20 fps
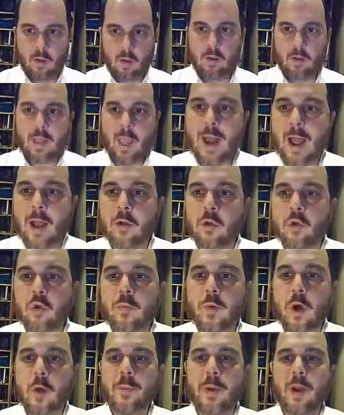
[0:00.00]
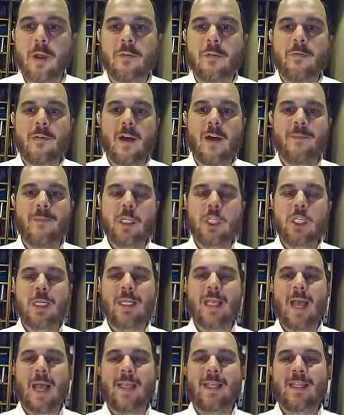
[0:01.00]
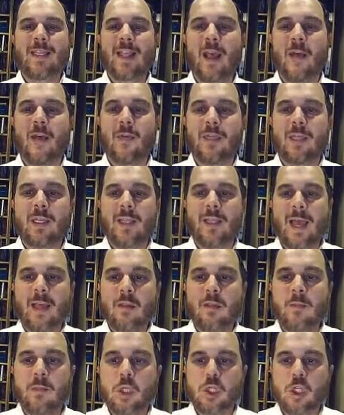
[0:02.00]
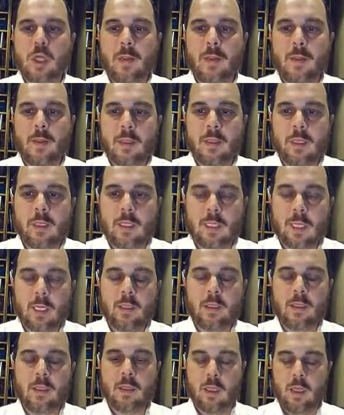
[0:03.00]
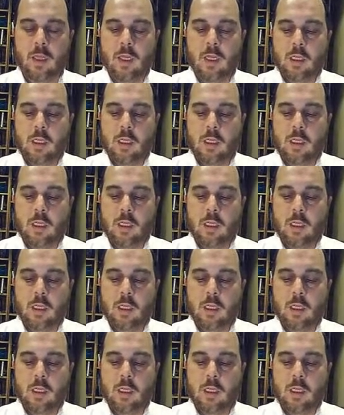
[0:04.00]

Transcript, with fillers: Okay, we're on Ketubot Perek Vav Mishnah Zayin, seventh and last Mishnah in the sixth